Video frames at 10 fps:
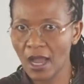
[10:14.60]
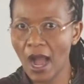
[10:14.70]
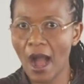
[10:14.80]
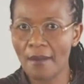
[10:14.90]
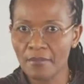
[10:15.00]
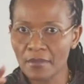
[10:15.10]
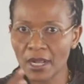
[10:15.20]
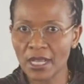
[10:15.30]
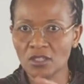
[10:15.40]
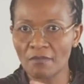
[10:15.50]
um,
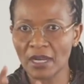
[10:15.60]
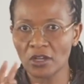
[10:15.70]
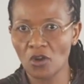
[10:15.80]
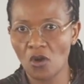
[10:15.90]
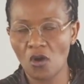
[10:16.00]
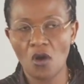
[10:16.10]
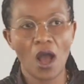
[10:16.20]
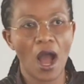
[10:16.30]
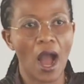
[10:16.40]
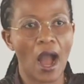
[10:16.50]
customary law
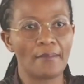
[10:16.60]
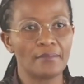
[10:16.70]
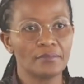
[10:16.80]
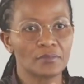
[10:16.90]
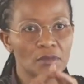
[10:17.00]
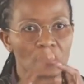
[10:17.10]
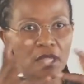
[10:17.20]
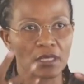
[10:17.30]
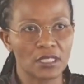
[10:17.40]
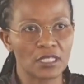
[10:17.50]
um,
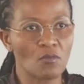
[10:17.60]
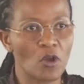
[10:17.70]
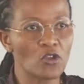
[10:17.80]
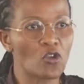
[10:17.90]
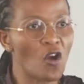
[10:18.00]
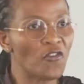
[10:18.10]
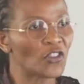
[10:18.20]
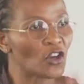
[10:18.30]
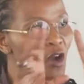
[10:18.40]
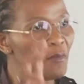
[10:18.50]
a system where you go for
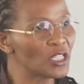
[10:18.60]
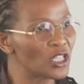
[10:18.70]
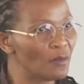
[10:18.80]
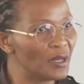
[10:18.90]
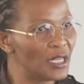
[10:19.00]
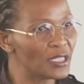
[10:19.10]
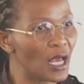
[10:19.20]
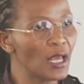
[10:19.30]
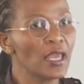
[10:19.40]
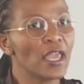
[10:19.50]
the common
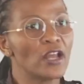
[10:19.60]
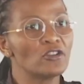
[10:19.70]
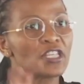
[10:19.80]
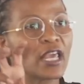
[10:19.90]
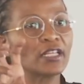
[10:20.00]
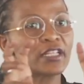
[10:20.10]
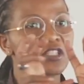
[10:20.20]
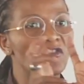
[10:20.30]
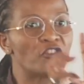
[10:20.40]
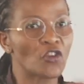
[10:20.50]
denominator and you take it
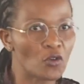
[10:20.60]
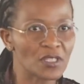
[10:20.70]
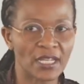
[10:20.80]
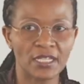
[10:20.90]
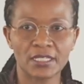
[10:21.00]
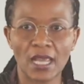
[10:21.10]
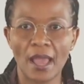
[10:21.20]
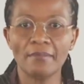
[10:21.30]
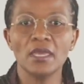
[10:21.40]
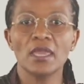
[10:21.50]
as frozen in
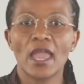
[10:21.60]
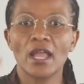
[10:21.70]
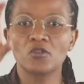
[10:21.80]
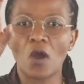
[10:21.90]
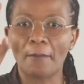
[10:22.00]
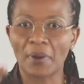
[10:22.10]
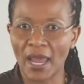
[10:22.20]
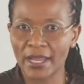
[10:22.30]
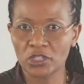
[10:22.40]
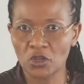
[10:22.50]
time and you
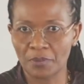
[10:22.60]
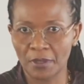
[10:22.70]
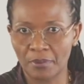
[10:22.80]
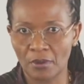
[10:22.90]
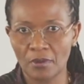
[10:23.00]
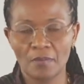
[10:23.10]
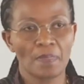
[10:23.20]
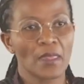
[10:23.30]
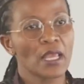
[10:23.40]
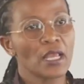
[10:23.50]
apply it to people.
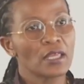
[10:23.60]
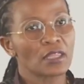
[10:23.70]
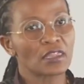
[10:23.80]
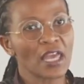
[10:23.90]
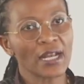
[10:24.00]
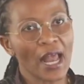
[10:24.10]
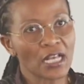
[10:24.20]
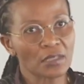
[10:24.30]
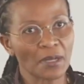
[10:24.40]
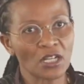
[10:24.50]
The third
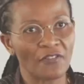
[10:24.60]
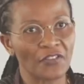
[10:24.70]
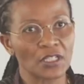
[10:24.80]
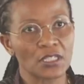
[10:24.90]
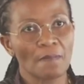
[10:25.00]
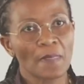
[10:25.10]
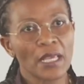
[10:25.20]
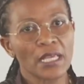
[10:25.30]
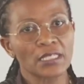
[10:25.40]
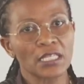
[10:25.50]
aspect of it
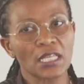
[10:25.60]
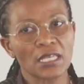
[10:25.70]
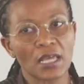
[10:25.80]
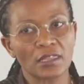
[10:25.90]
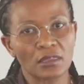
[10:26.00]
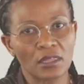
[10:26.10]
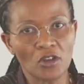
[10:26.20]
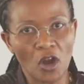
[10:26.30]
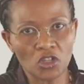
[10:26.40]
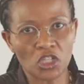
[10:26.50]
is this
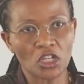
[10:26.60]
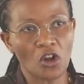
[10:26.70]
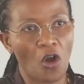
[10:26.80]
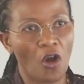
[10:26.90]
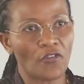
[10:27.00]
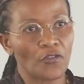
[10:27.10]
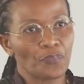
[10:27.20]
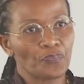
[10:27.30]
notion of